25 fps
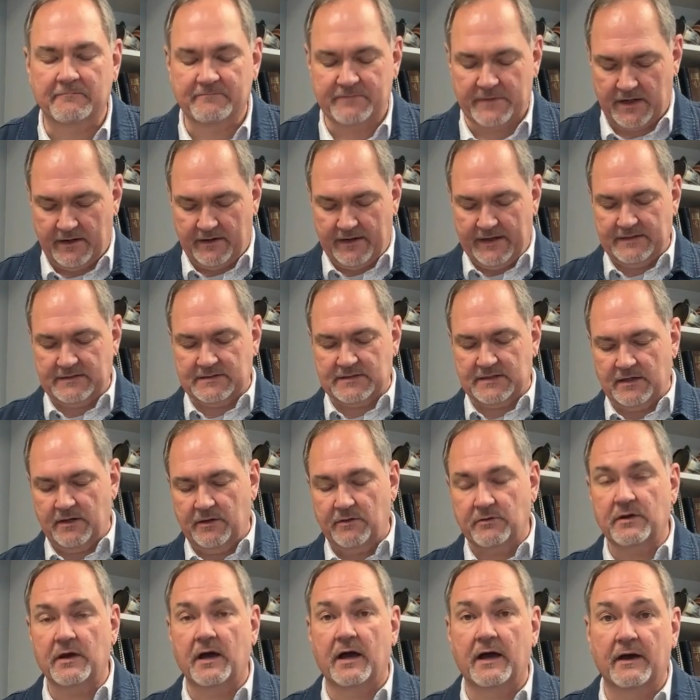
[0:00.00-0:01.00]
All right.
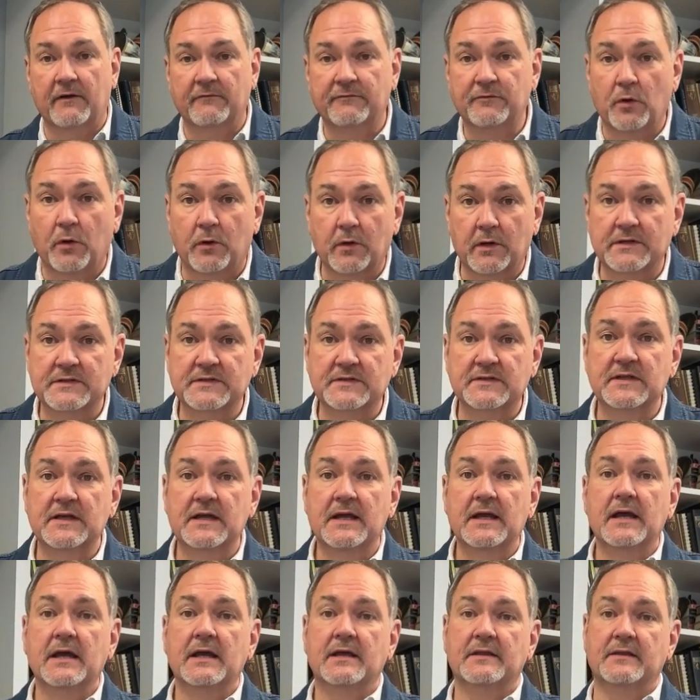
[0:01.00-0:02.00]
So, of course,
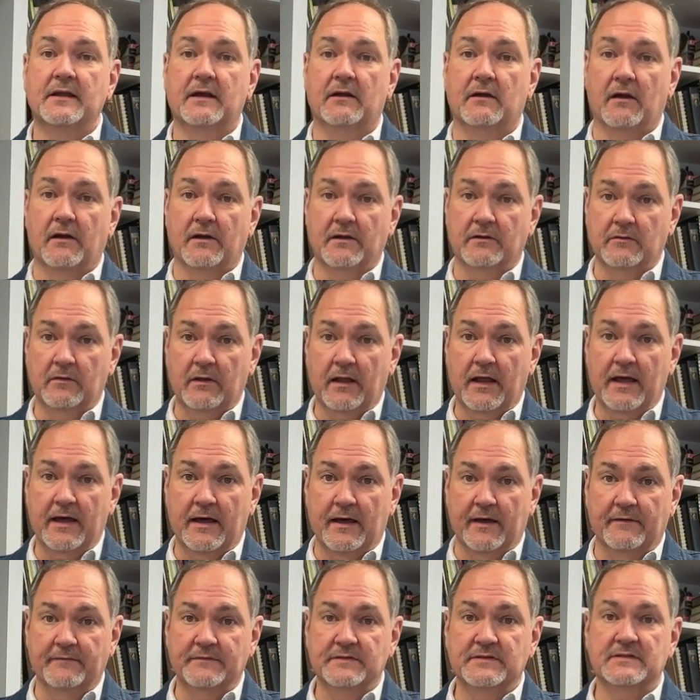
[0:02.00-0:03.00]
there are
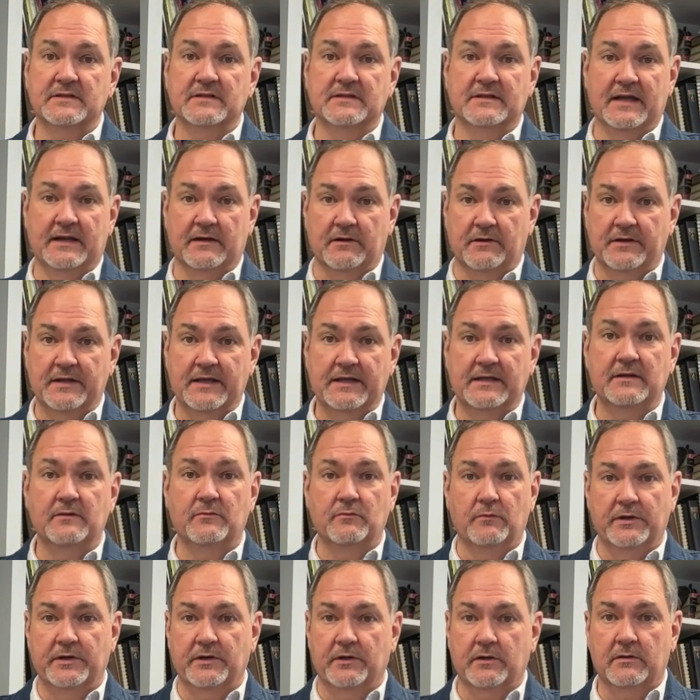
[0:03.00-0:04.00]
gloves that are needed
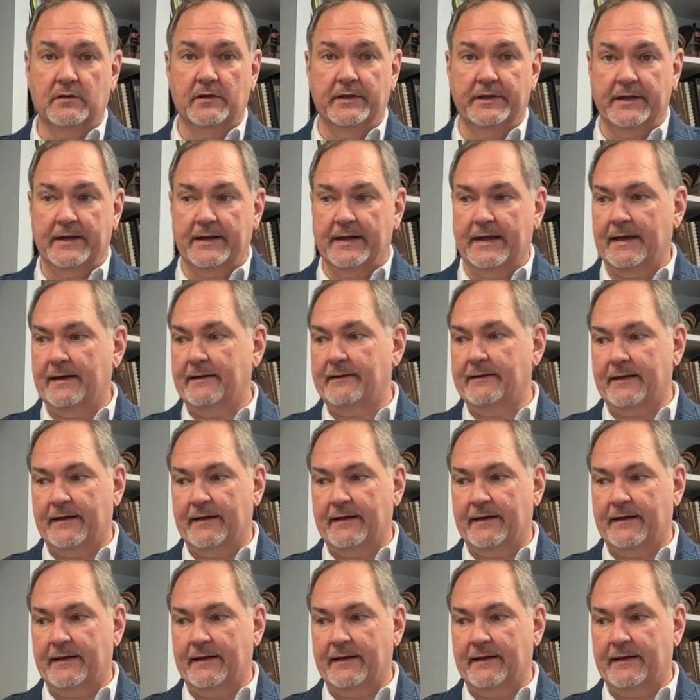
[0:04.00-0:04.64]
when you're cleaning out.